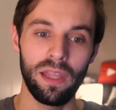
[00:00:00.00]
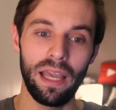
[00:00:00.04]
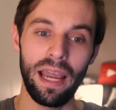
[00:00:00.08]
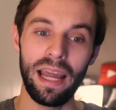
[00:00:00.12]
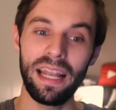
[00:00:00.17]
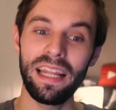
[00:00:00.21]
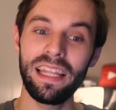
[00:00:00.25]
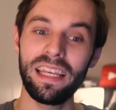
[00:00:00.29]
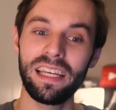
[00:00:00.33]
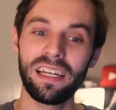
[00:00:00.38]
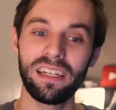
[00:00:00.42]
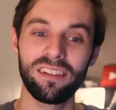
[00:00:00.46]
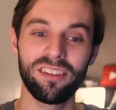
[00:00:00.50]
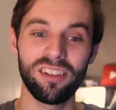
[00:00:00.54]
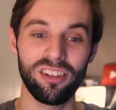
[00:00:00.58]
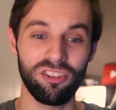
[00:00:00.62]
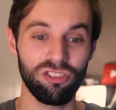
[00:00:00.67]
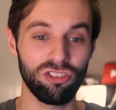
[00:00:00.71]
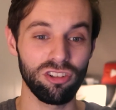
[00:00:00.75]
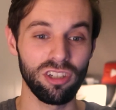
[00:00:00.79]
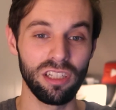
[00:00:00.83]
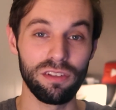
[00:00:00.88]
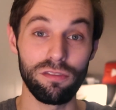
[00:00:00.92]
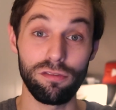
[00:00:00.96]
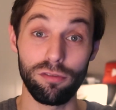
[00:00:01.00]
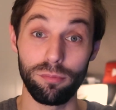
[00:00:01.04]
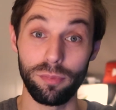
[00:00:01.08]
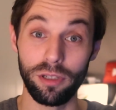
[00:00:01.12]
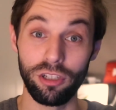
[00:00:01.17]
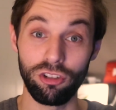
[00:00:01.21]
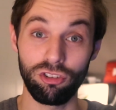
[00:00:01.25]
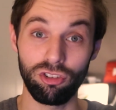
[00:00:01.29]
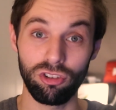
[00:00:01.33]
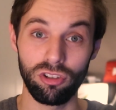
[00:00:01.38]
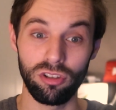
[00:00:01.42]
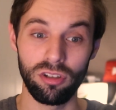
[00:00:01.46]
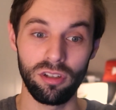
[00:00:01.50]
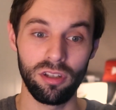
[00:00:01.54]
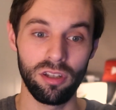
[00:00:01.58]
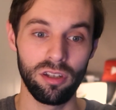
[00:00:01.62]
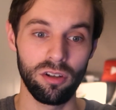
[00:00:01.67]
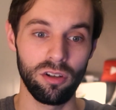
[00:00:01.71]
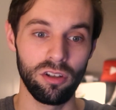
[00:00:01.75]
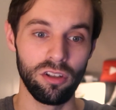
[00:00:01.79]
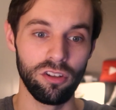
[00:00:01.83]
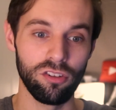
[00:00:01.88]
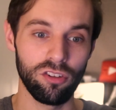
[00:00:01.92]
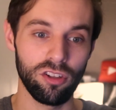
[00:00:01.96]
Any additional information
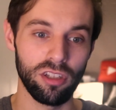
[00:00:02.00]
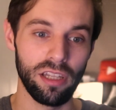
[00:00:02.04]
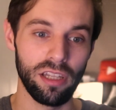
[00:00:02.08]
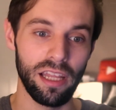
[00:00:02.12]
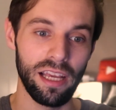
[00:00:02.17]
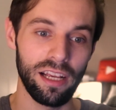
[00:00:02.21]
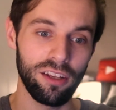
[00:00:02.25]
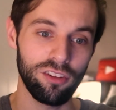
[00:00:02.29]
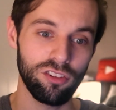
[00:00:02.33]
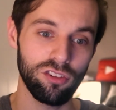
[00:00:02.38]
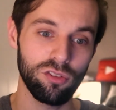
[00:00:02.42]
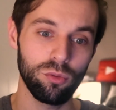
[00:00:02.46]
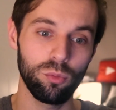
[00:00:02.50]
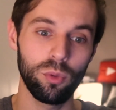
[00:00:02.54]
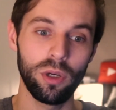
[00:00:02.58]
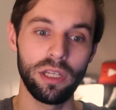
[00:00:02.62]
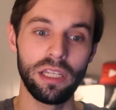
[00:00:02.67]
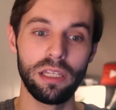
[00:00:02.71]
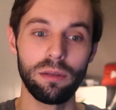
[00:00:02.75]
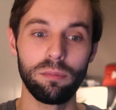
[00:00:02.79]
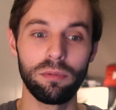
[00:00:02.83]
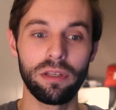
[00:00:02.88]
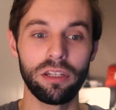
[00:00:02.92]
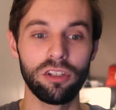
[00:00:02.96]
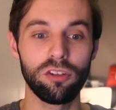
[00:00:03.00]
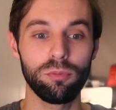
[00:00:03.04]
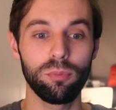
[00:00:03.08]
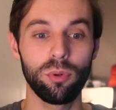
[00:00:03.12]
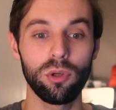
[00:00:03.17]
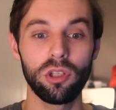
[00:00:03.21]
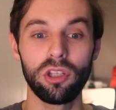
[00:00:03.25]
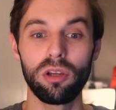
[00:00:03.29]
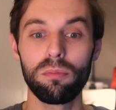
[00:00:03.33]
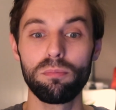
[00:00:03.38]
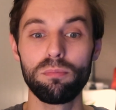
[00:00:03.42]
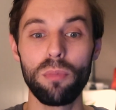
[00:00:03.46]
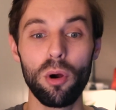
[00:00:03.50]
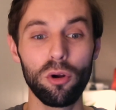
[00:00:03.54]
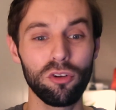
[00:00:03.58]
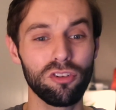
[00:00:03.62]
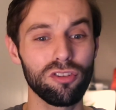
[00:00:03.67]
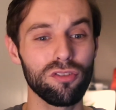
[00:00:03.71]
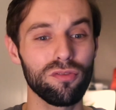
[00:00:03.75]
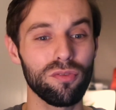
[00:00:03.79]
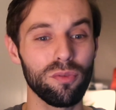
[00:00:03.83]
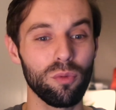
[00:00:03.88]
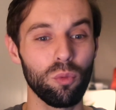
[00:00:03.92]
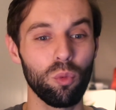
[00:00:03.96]
is next, where you get to put your
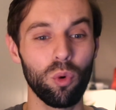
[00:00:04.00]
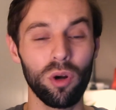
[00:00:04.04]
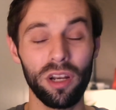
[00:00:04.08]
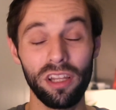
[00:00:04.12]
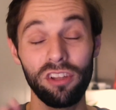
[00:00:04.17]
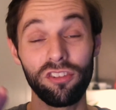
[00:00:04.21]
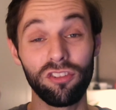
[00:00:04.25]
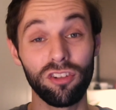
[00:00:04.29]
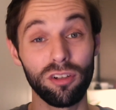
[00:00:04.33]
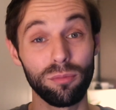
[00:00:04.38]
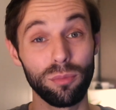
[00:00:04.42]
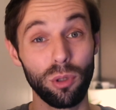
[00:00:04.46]
what is your